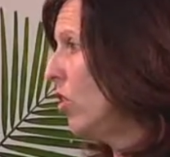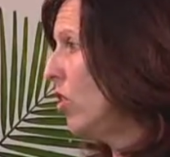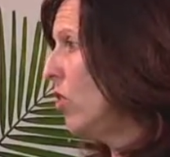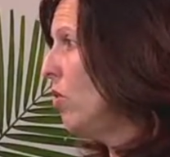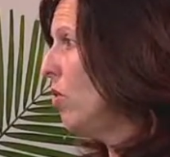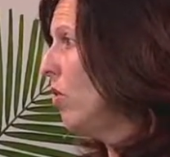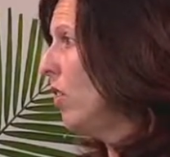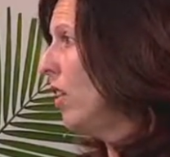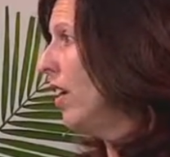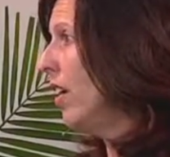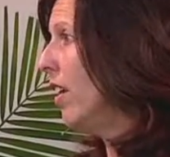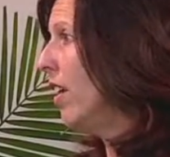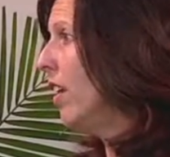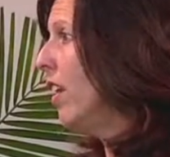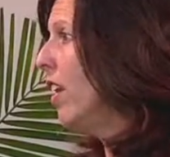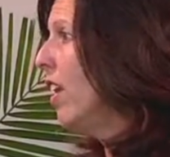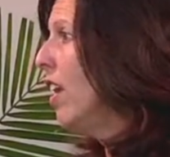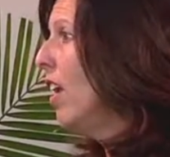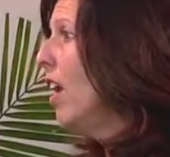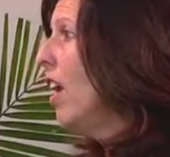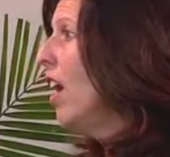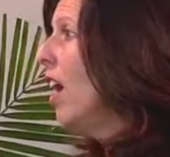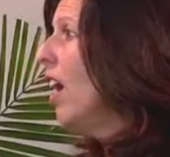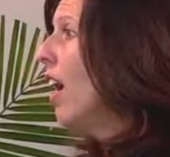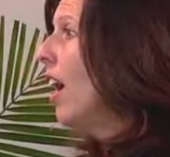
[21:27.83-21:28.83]
union
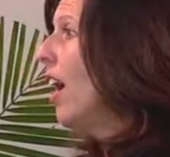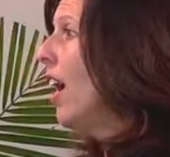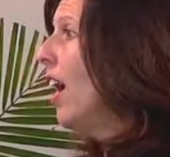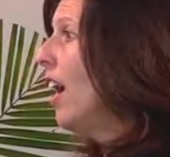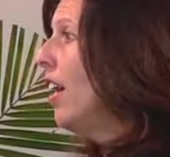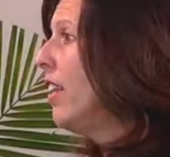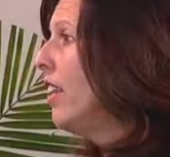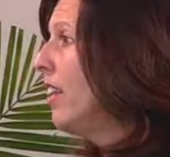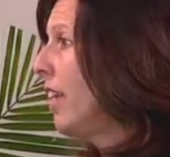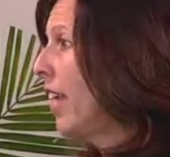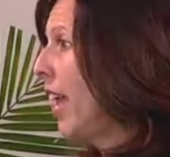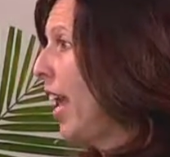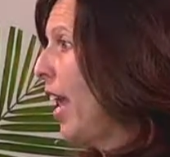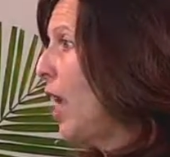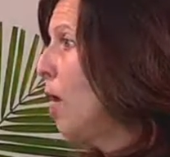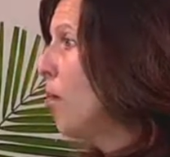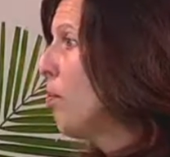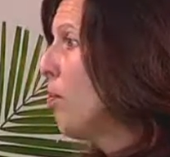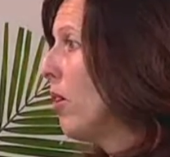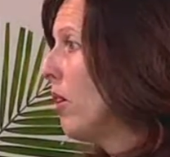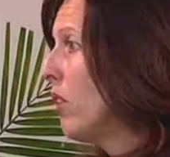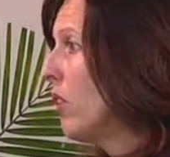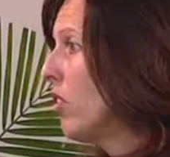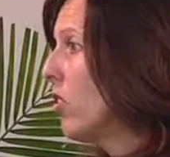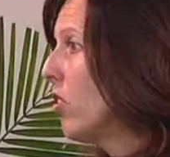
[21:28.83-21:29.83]
on the
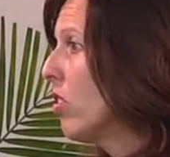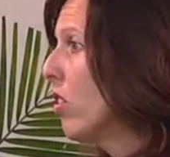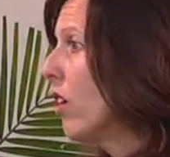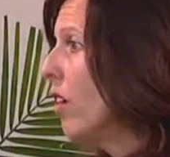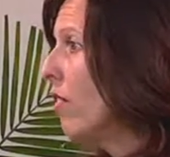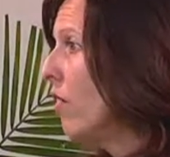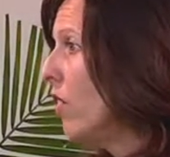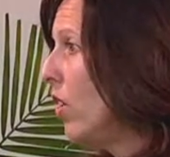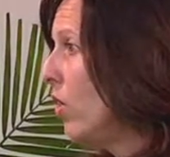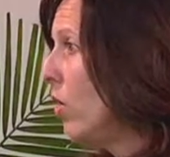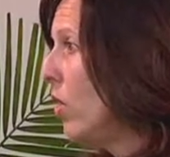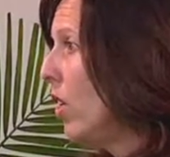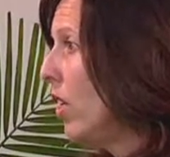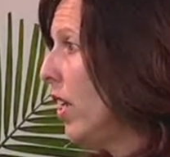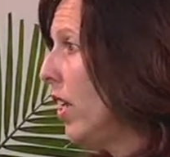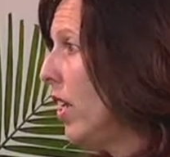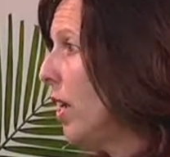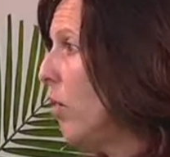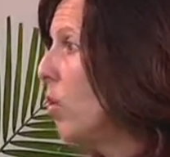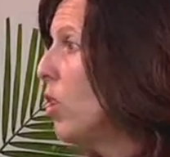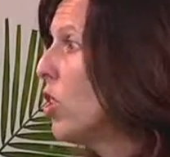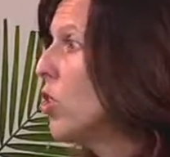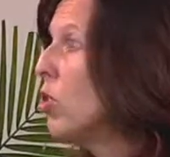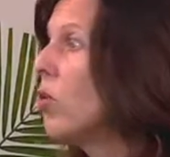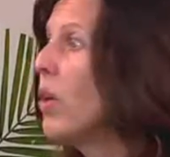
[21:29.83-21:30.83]
campus of
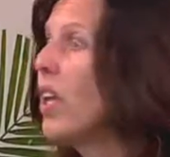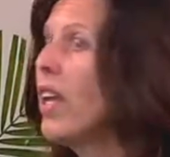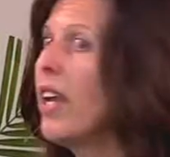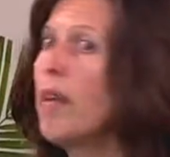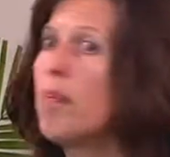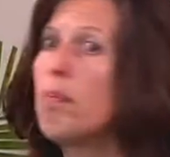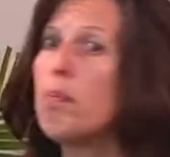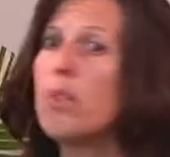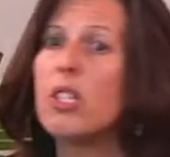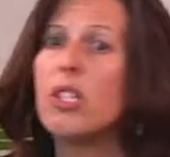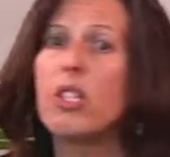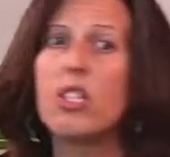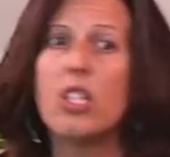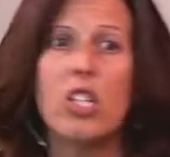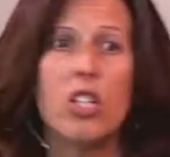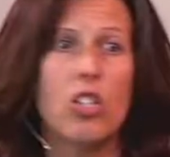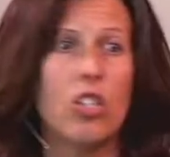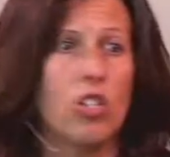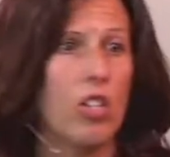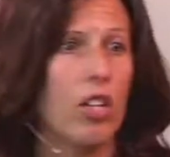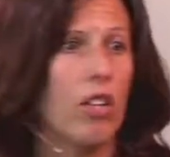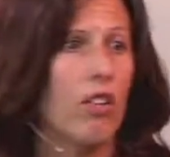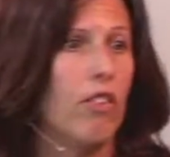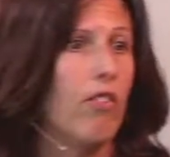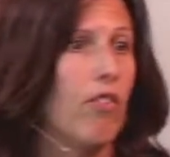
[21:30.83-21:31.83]
Unity, which we had
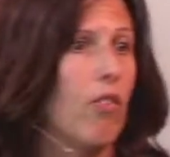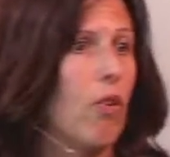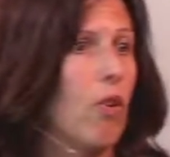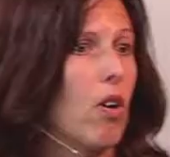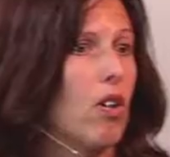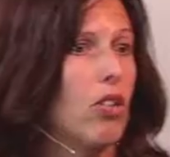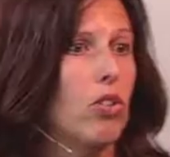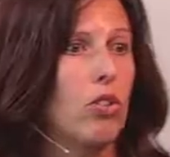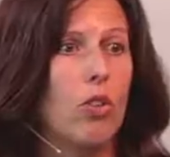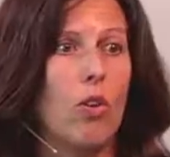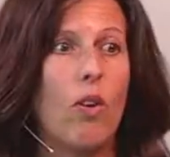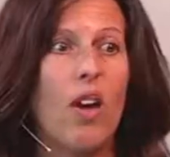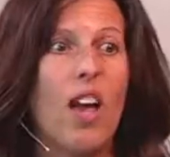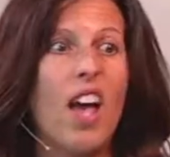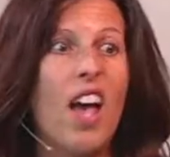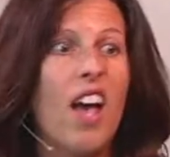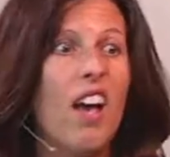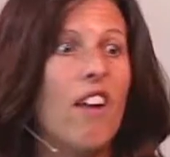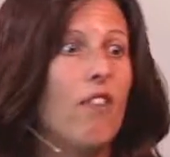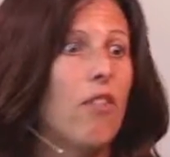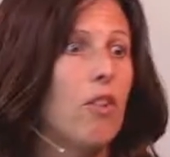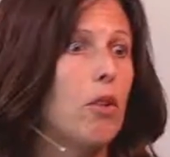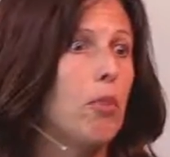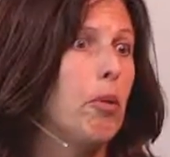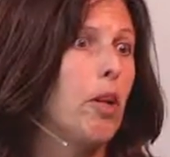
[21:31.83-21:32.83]
petitioned for, so
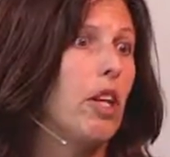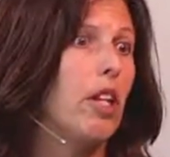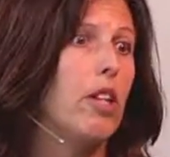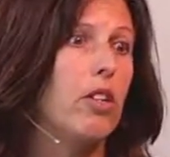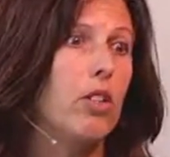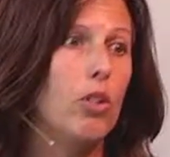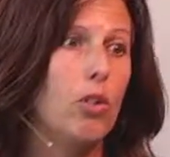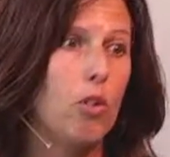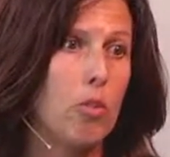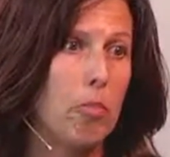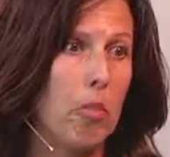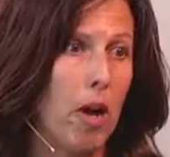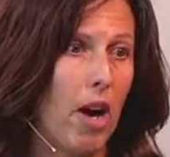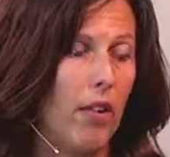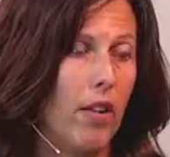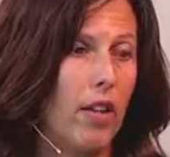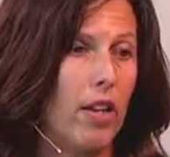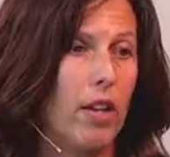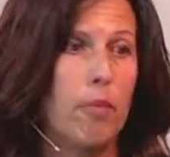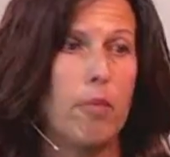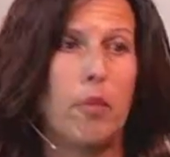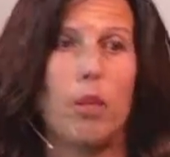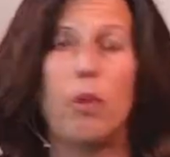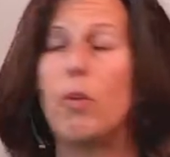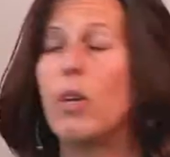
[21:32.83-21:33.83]
everybody knew about
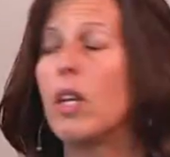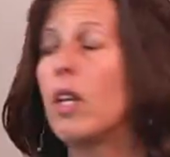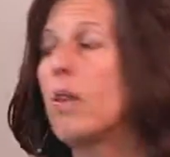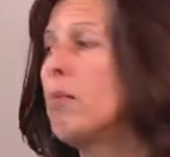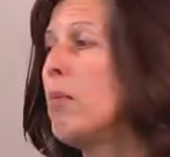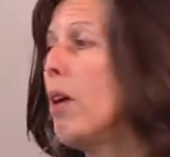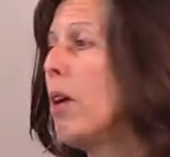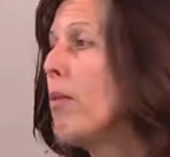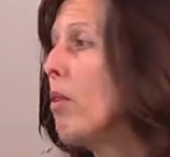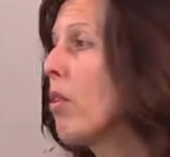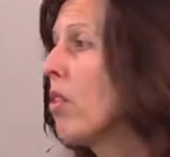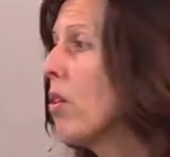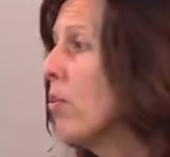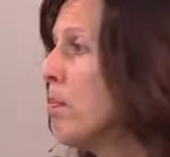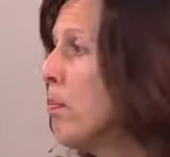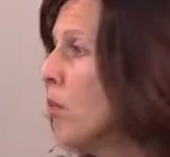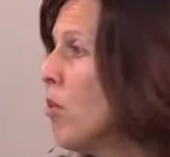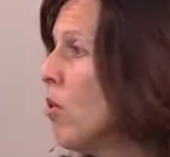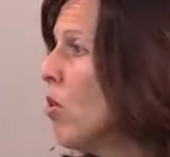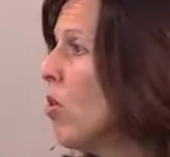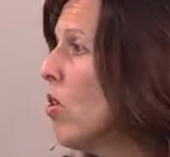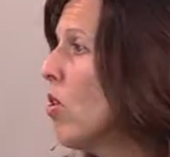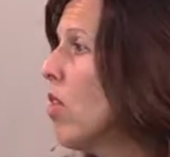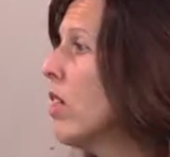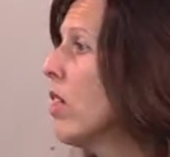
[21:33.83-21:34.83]
it. I mean, we had met with the
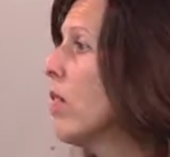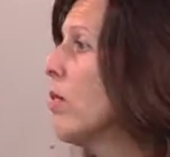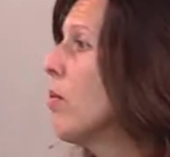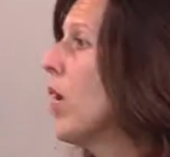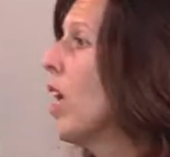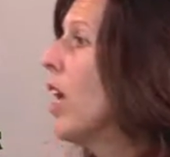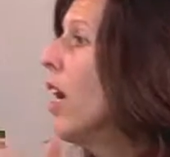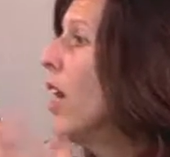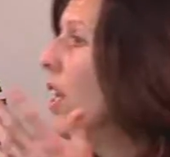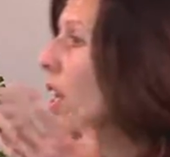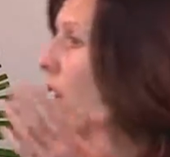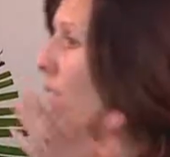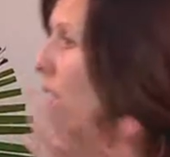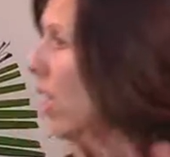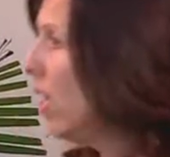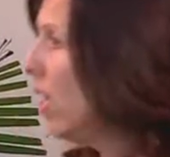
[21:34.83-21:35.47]
board, and we had,